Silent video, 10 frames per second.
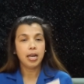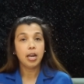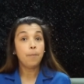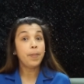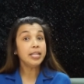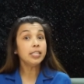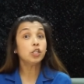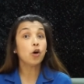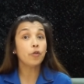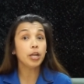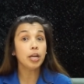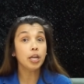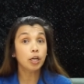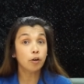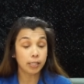Now, Ben's story
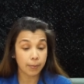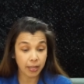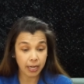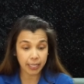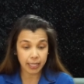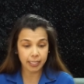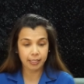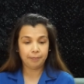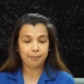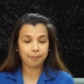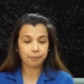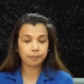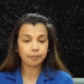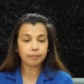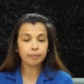goes something like this
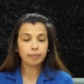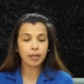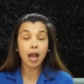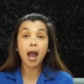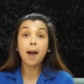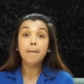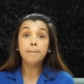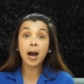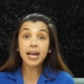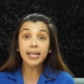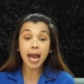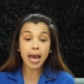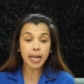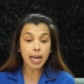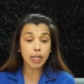My
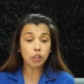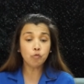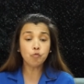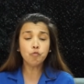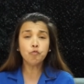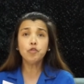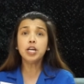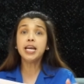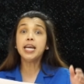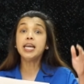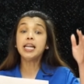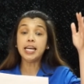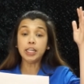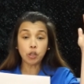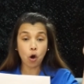dad is
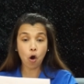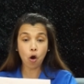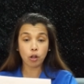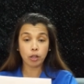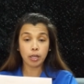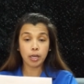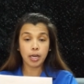really tall.